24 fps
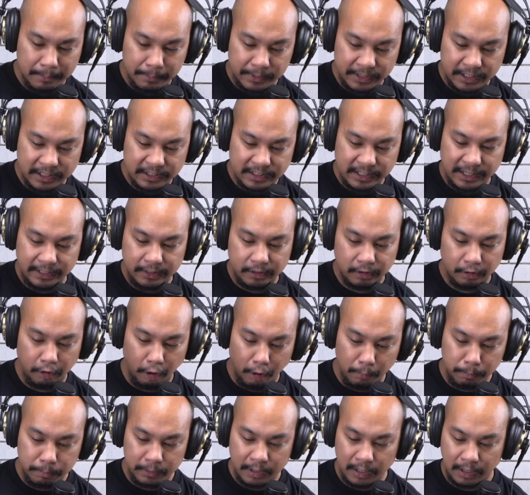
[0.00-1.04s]
in this like
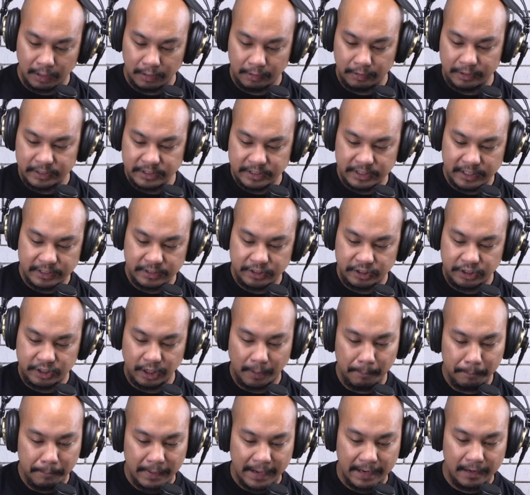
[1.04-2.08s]
taupe color. It says
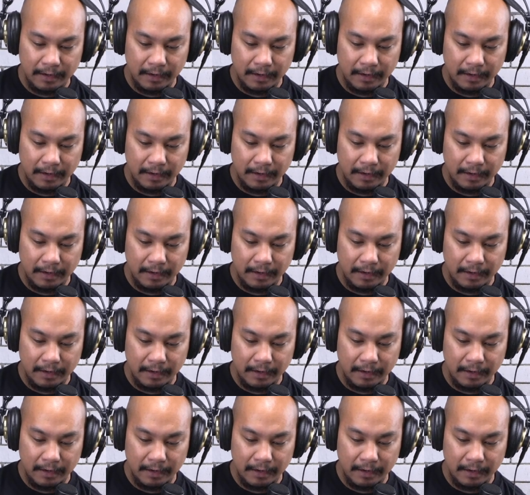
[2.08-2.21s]
Jumpman